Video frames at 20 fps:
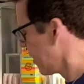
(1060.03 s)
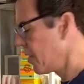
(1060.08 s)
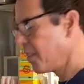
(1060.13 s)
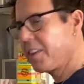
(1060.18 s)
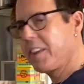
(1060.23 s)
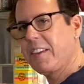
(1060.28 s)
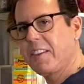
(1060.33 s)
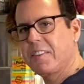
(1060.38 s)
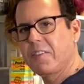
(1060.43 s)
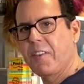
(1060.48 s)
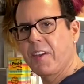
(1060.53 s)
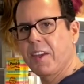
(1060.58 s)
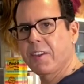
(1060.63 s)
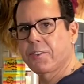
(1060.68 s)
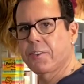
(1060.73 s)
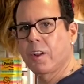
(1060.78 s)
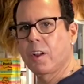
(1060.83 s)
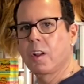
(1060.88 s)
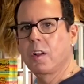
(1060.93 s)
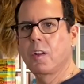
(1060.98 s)
this
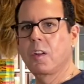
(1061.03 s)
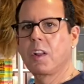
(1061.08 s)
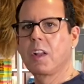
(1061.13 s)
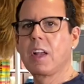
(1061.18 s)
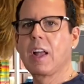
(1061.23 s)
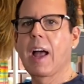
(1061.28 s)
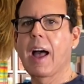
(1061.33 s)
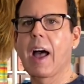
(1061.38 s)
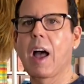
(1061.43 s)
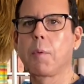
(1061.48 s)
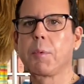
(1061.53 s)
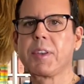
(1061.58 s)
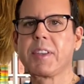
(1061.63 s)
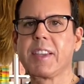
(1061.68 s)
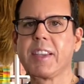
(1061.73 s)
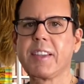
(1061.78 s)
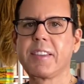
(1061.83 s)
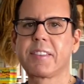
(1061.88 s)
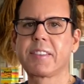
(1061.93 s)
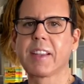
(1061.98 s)
vessel, uh, which
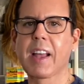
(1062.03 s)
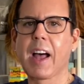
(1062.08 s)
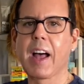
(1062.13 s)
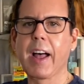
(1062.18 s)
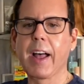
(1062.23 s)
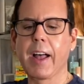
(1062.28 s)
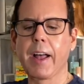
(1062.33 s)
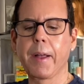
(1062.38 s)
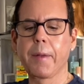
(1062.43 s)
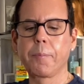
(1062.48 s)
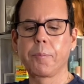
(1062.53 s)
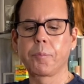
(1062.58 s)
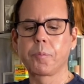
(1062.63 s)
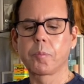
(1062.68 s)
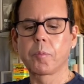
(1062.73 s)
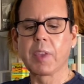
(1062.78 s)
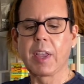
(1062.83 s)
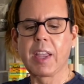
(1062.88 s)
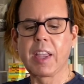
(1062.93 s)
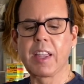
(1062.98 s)
is, uh,
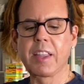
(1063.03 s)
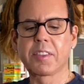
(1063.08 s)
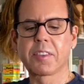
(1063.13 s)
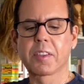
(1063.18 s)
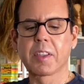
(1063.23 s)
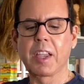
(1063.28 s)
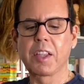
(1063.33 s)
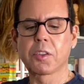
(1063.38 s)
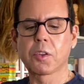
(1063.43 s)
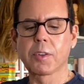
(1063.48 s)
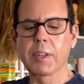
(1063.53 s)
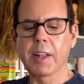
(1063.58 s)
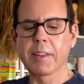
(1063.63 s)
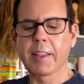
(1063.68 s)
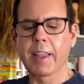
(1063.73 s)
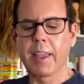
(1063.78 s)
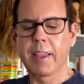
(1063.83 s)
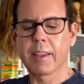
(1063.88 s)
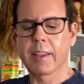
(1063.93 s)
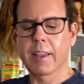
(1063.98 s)
it's, it's gonna
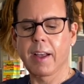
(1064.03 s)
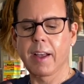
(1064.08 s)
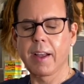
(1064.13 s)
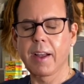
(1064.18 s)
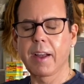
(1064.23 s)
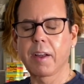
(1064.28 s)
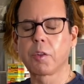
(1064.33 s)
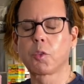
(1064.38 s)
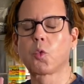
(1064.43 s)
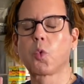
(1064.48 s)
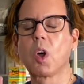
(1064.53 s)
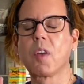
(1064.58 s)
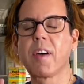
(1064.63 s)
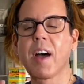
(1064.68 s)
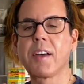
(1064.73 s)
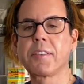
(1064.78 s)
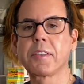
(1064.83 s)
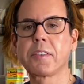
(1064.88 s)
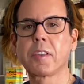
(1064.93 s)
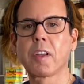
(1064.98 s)
take uh, 12
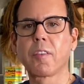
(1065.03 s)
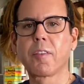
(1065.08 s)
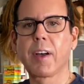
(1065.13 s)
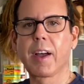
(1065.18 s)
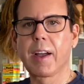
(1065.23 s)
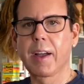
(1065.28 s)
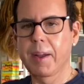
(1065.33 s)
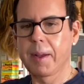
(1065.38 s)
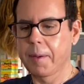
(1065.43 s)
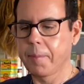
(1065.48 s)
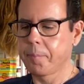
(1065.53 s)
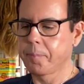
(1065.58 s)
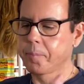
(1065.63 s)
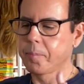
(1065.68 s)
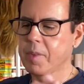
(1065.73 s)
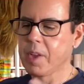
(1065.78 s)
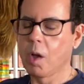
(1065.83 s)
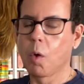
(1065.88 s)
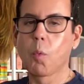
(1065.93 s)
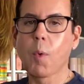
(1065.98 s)
ounces of uh,
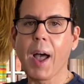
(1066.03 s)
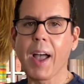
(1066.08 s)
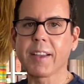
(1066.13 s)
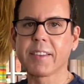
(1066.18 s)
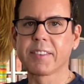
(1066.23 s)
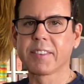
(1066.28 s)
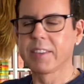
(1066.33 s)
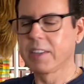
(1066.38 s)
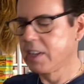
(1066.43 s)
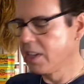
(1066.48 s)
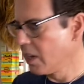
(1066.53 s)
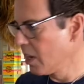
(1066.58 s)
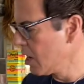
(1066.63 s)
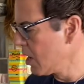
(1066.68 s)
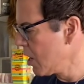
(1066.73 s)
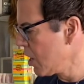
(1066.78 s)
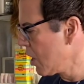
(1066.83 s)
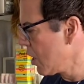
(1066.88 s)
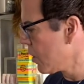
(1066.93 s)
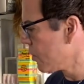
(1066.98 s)
wax.
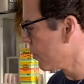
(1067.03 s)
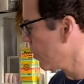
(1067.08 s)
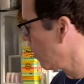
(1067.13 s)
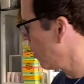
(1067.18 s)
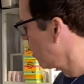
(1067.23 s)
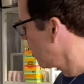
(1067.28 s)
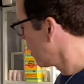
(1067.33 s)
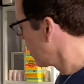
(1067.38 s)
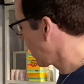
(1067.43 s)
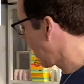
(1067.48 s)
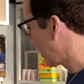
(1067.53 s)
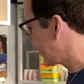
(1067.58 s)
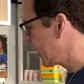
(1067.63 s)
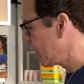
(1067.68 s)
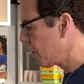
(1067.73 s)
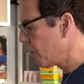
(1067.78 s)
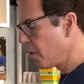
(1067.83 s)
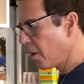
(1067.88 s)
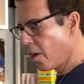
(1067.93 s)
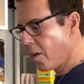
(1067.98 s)
So I need
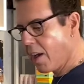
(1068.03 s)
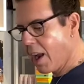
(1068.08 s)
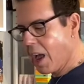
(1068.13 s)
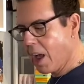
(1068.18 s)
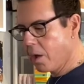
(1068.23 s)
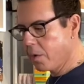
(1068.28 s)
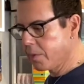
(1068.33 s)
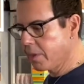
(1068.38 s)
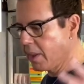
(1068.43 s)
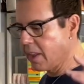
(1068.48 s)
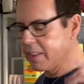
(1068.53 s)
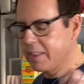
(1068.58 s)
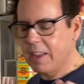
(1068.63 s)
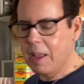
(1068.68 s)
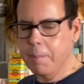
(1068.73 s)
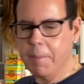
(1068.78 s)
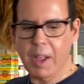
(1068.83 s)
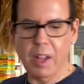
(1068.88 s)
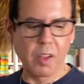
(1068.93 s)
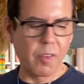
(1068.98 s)
to figure out the
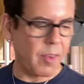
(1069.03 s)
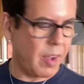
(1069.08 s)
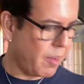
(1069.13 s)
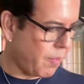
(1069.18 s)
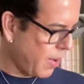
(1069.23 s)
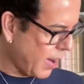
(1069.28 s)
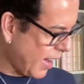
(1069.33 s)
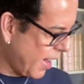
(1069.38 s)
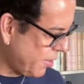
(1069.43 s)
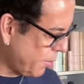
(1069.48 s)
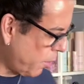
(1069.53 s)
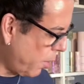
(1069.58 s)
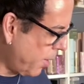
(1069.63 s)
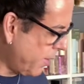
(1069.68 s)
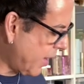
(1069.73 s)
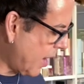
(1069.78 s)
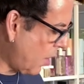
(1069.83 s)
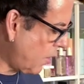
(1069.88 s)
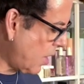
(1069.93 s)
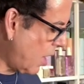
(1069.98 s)
amount of fragrance oil
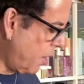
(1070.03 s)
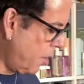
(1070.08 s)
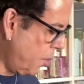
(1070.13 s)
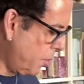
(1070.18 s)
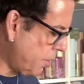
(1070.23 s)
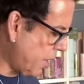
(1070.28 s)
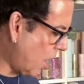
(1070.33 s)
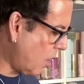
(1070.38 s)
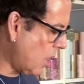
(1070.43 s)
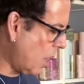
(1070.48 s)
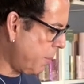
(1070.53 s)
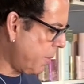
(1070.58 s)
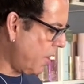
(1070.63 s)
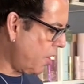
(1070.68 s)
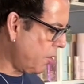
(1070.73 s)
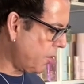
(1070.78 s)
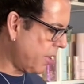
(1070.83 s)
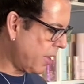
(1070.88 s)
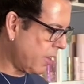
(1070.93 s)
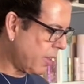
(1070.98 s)
that I'm gonna use. I'm gonna be
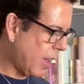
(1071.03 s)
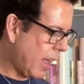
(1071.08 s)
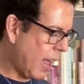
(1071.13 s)
using